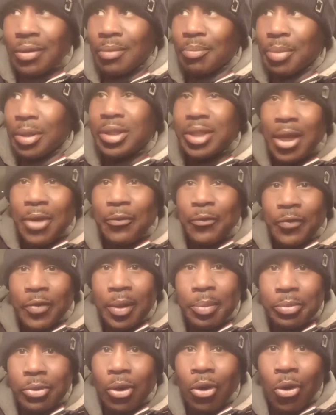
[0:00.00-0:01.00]
But they
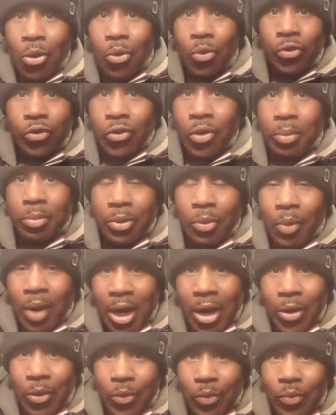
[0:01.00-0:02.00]
flipped the whole script
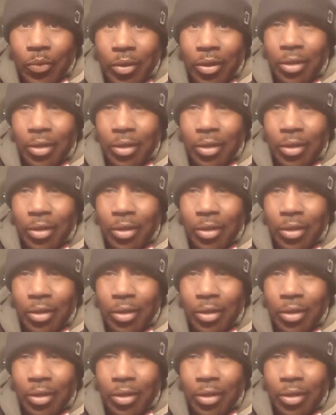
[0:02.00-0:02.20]
around.